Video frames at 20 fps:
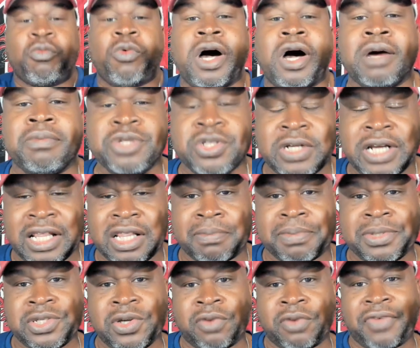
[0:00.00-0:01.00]
welcome to another
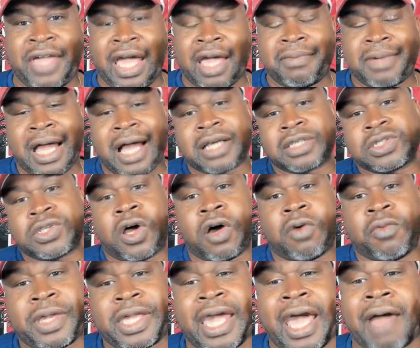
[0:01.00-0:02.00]
episode of Gamecocks Talk
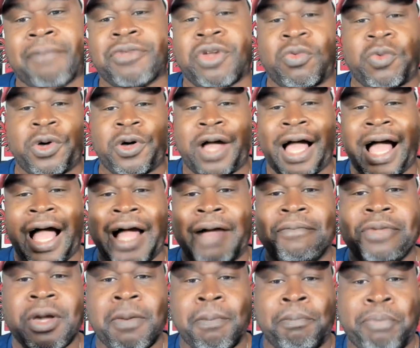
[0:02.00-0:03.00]
with Captain Will. I'm
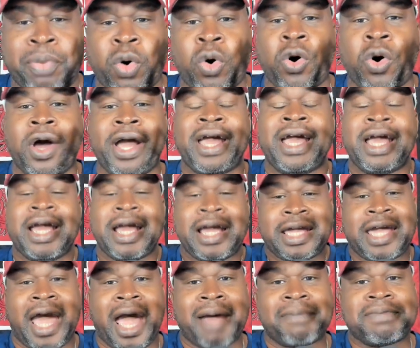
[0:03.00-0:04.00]
your boy,
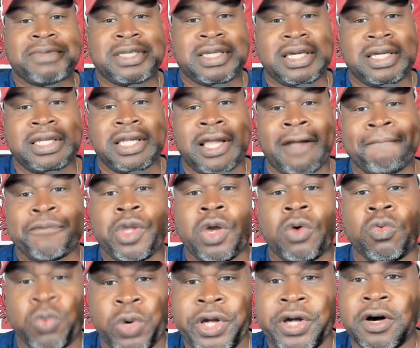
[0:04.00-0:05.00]
Captain
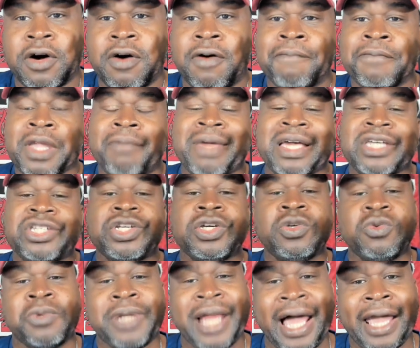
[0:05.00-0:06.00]
Will. Make sure
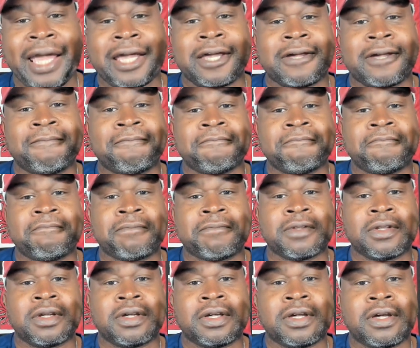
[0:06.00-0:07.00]
you like,
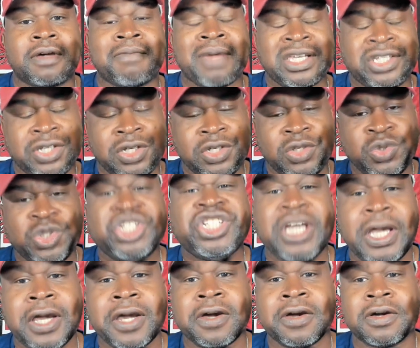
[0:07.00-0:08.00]
make sure you
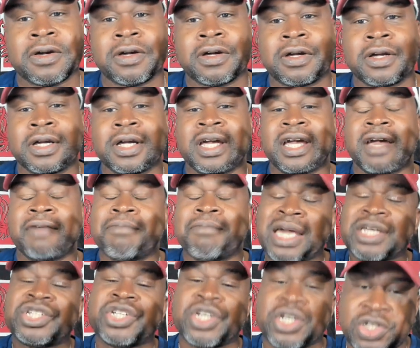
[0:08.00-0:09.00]
share, make
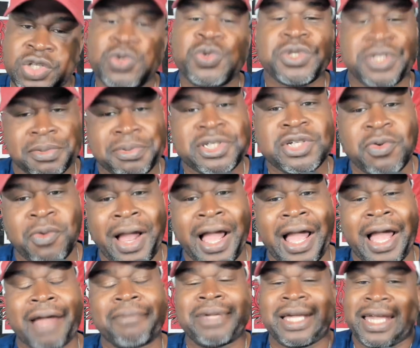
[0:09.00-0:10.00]
sure you
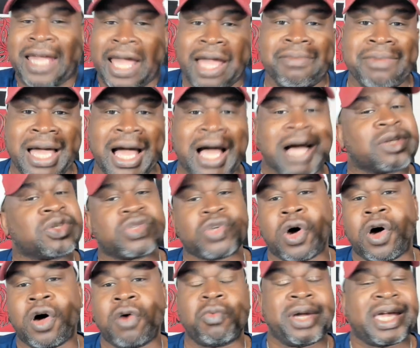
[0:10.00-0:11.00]
subscribe. The Gamecocks
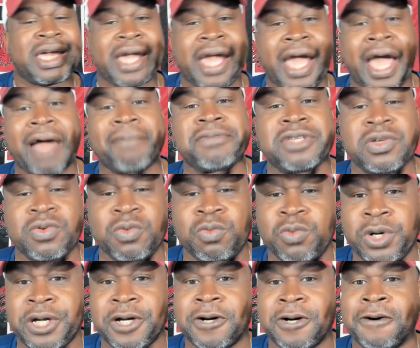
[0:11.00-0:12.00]
Talk with Captain
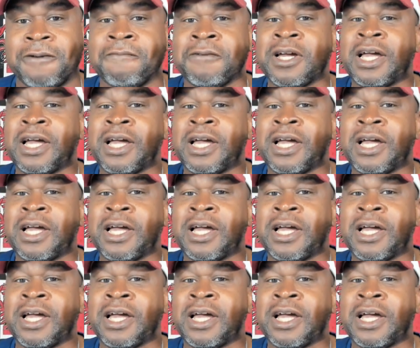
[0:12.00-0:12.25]
Will.